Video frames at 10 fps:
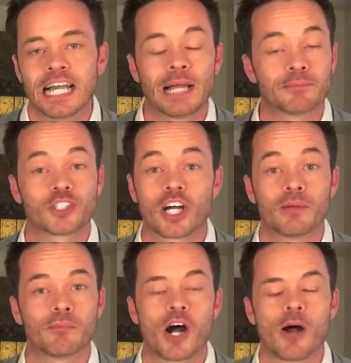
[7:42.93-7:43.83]
I'm
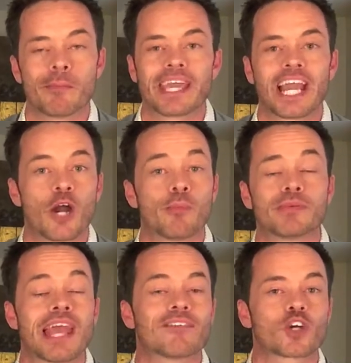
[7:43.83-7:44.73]
SeanBaum, and I hope
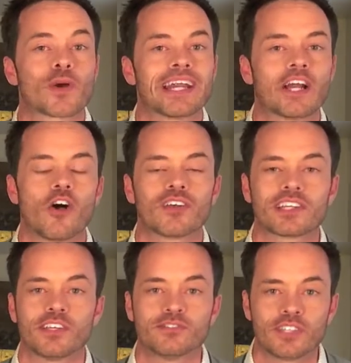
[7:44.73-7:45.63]
you have a great
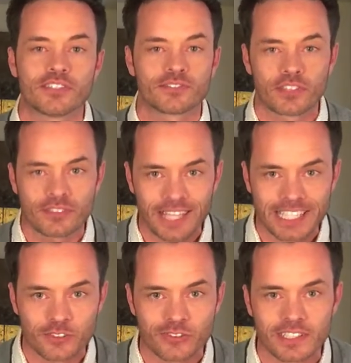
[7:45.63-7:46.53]
holiday season.
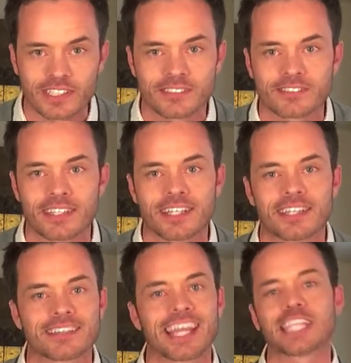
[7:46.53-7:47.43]
Thanks for
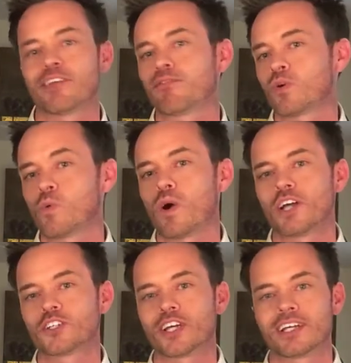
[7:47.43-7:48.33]
listening. Thank you for
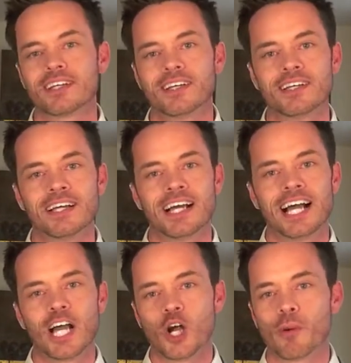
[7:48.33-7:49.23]
watching.
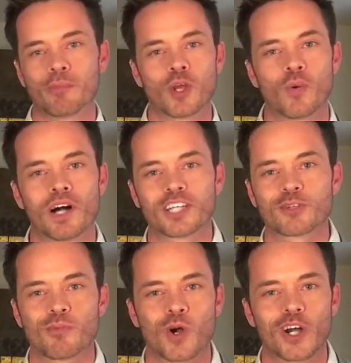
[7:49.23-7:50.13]
I hope you'll watch
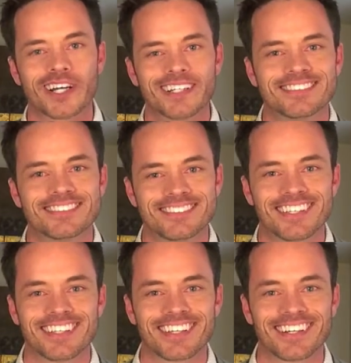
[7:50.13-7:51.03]
more. See
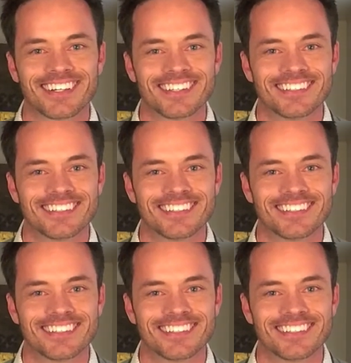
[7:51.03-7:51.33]
you later.